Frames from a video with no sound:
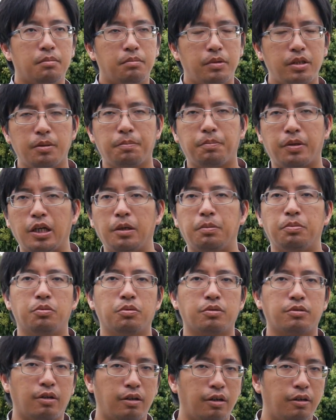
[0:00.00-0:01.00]
many
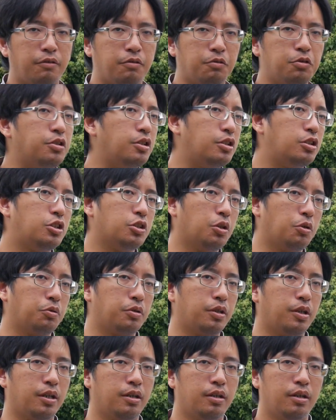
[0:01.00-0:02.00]
people who go through these
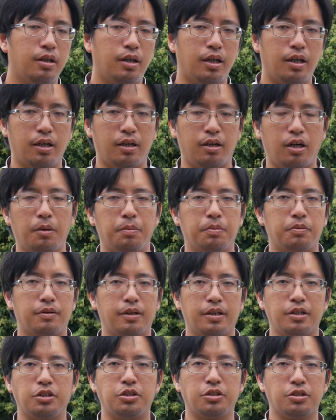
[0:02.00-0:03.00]
shoulder
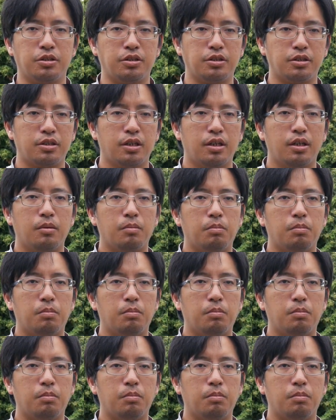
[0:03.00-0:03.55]
operations